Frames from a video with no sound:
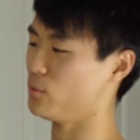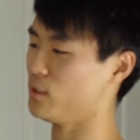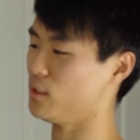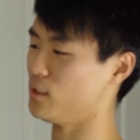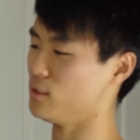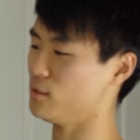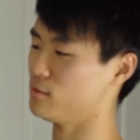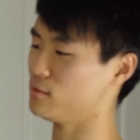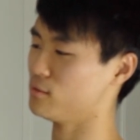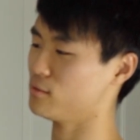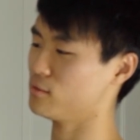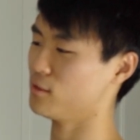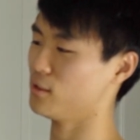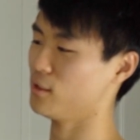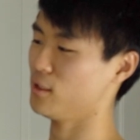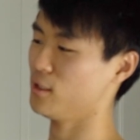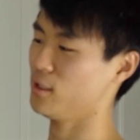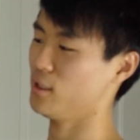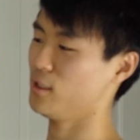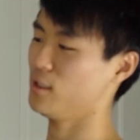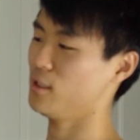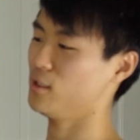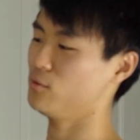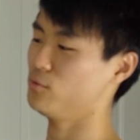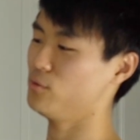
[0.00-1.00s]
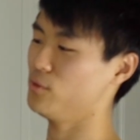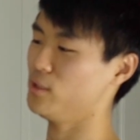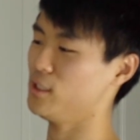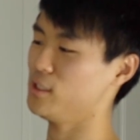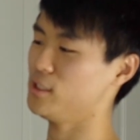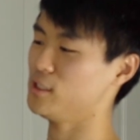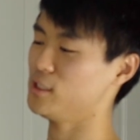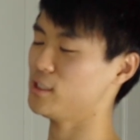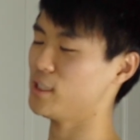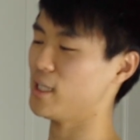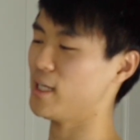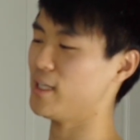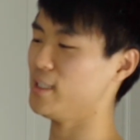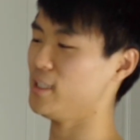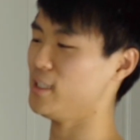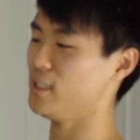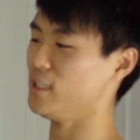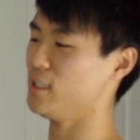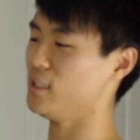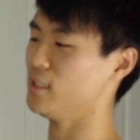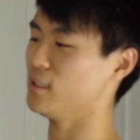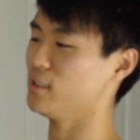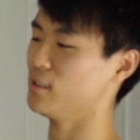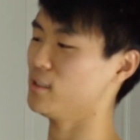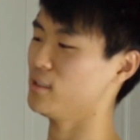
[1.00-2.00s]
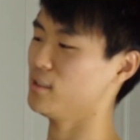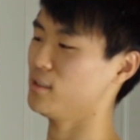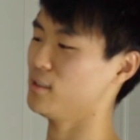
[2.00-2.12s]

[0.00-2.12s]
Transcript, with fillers: with this really shiny